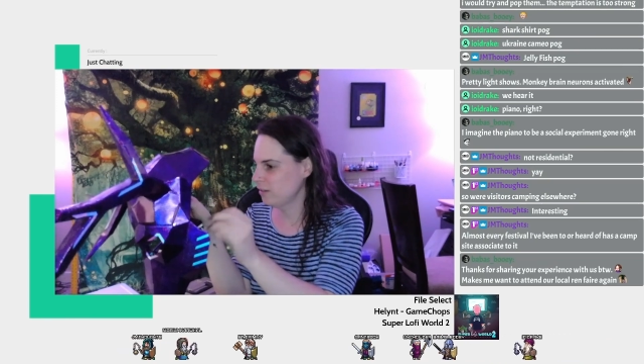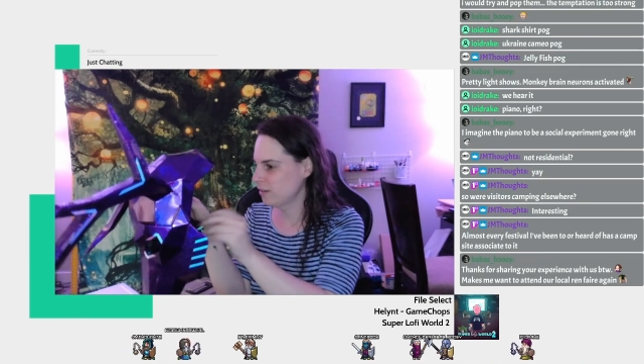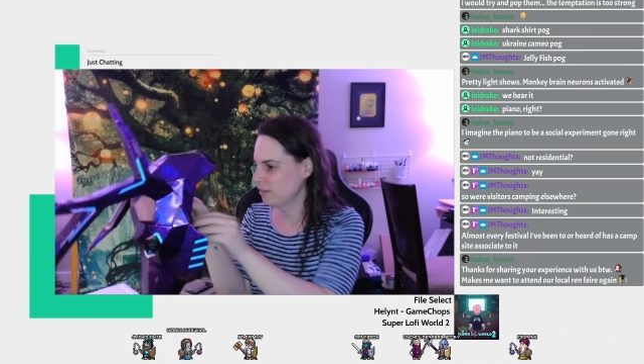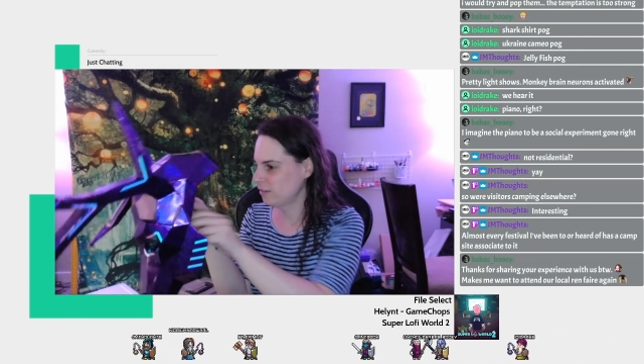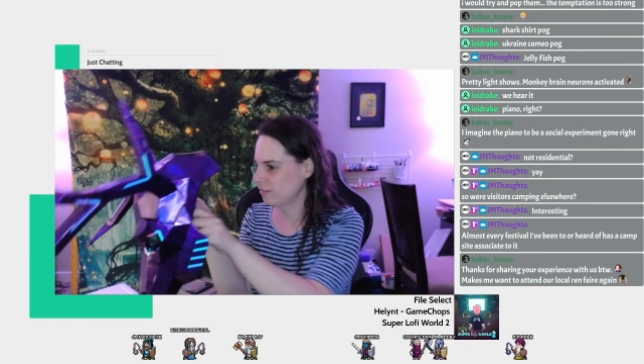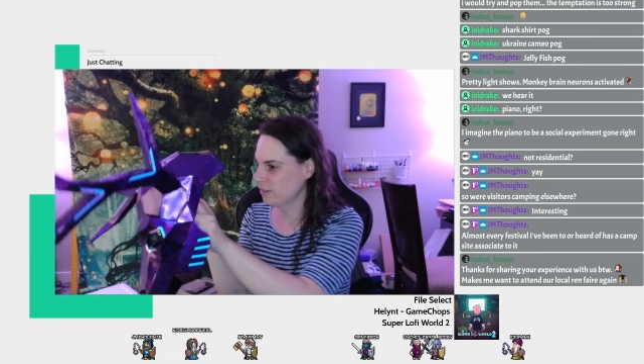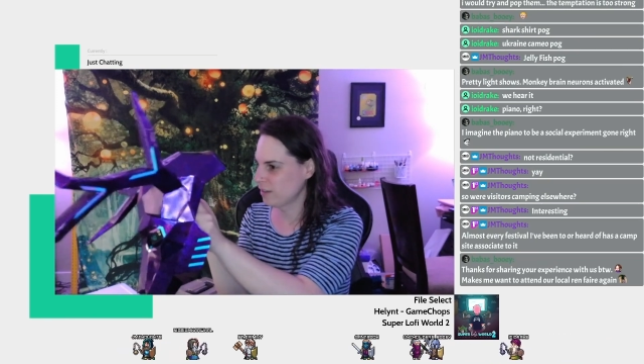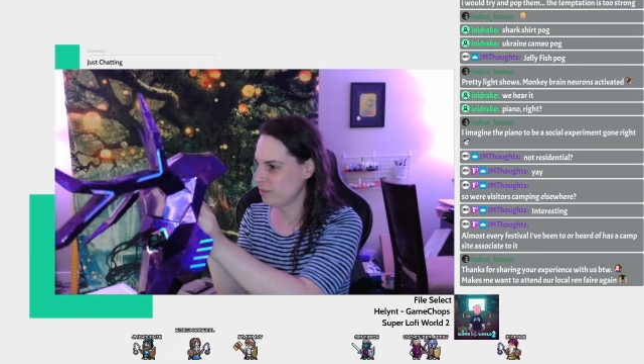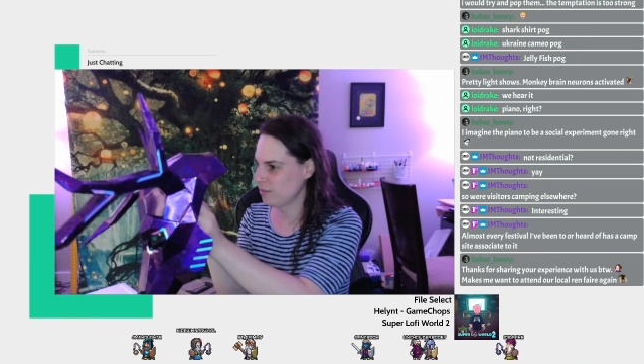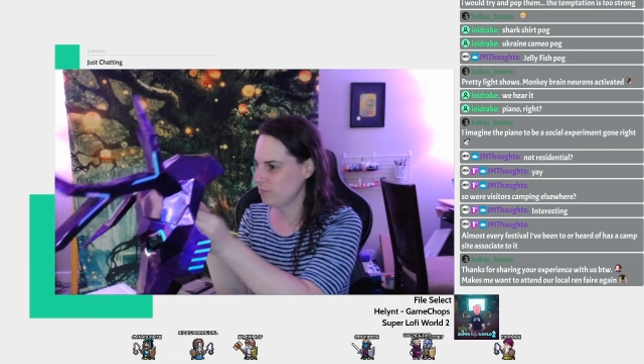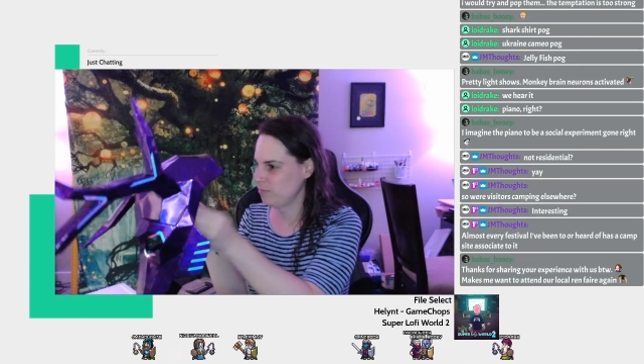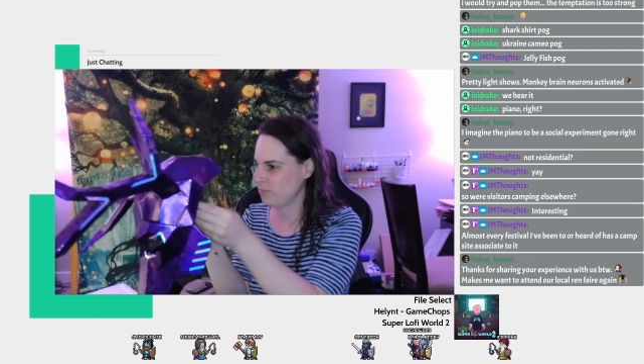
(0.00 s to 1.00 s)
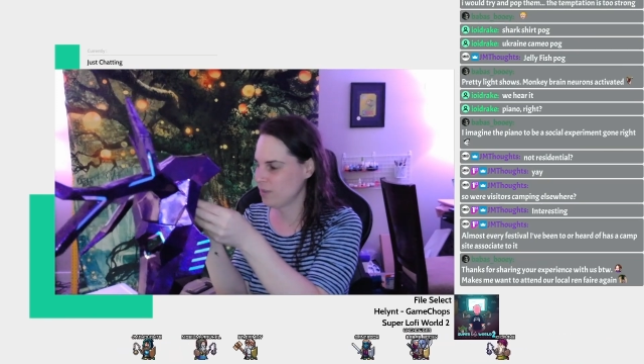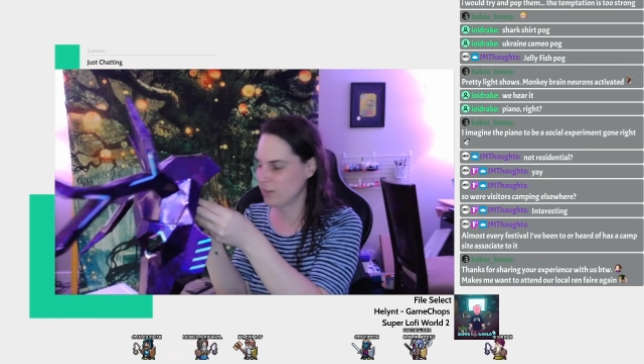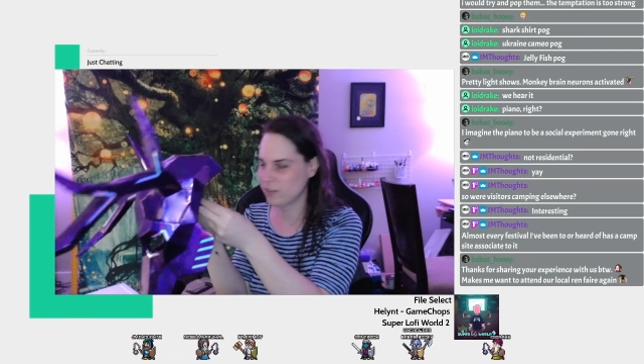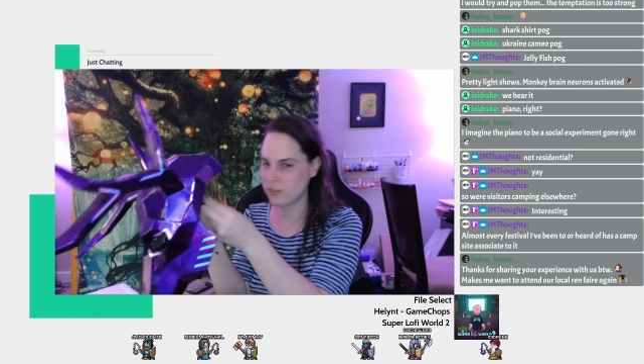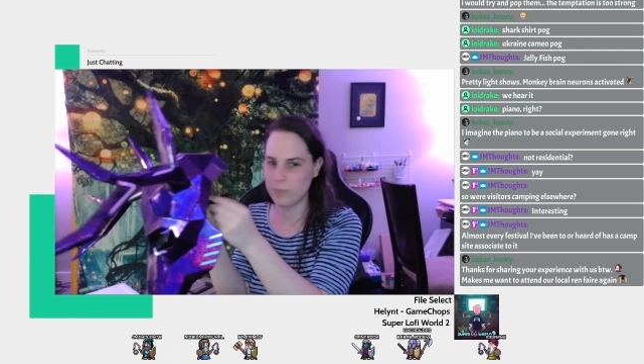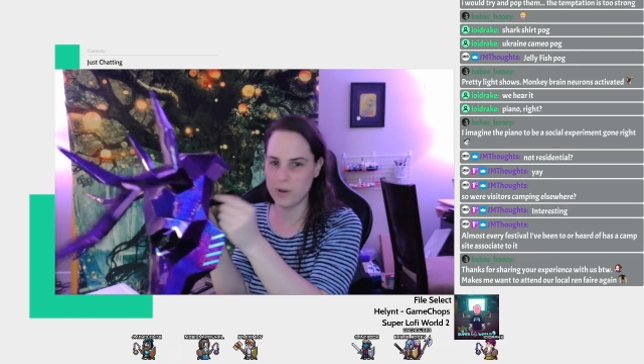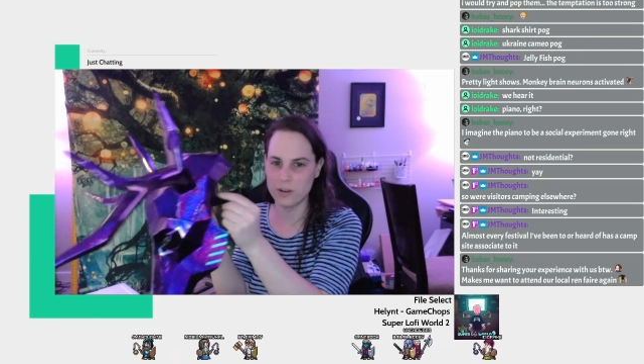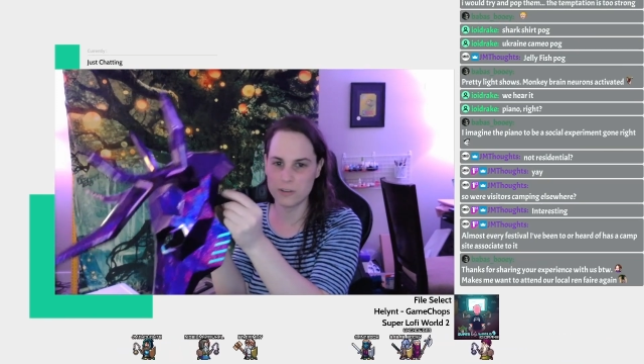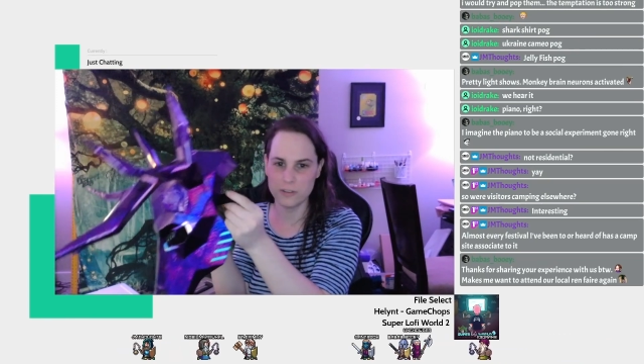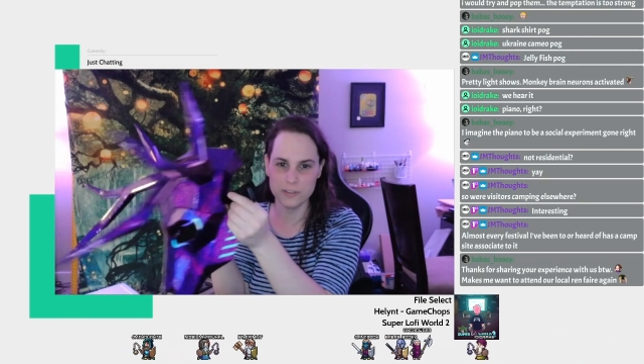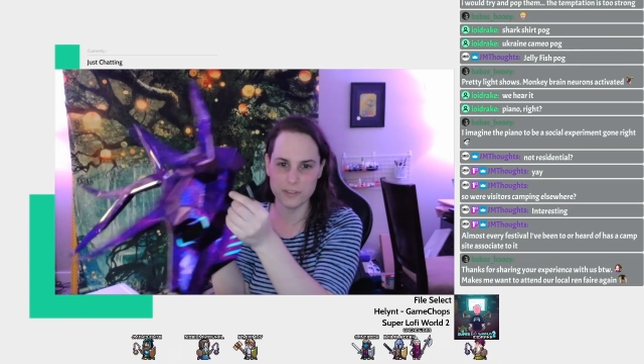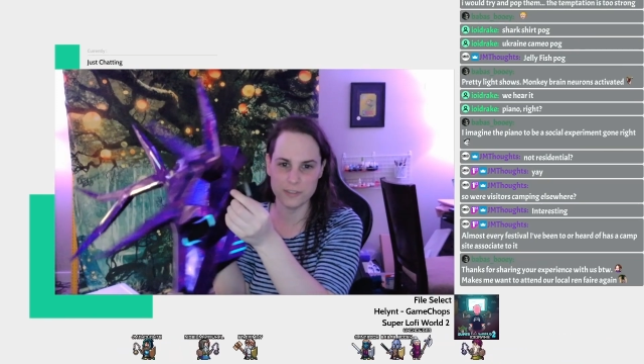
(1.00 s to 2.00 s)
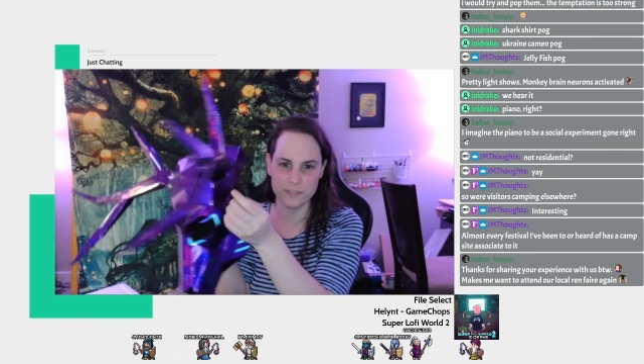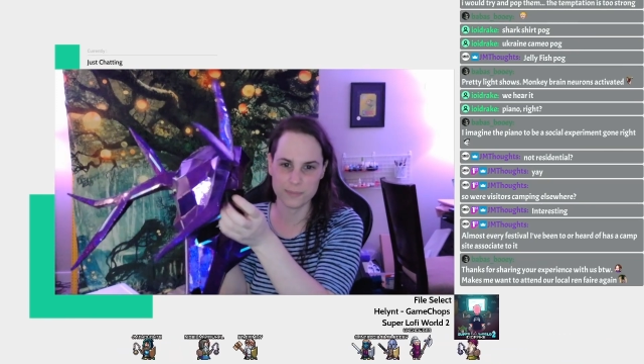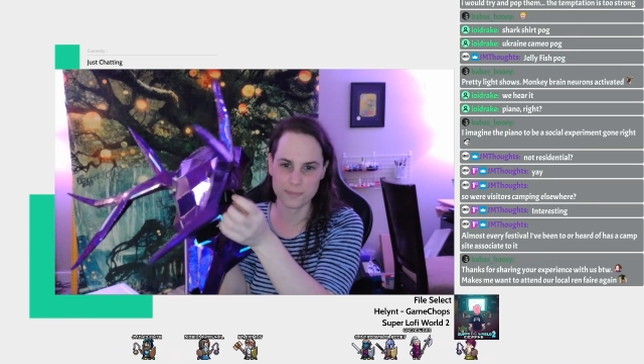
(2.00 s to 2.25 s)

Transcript: and sparkle, and